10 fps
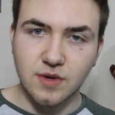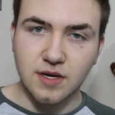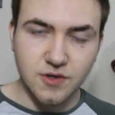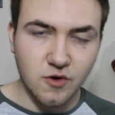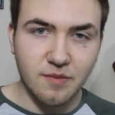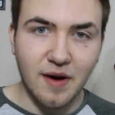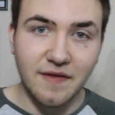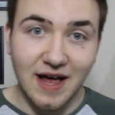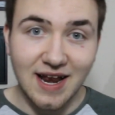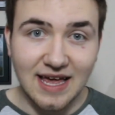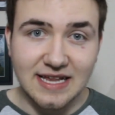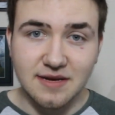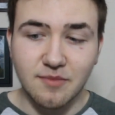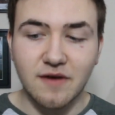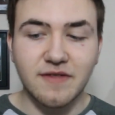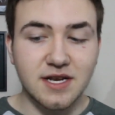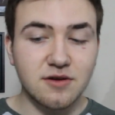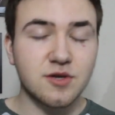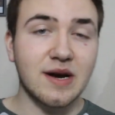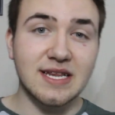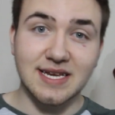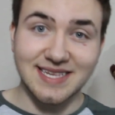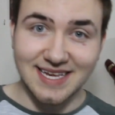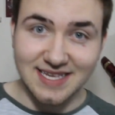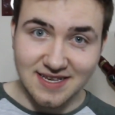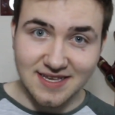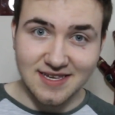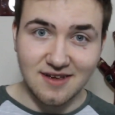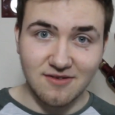We can talk about that later, but if they do 26 seasons,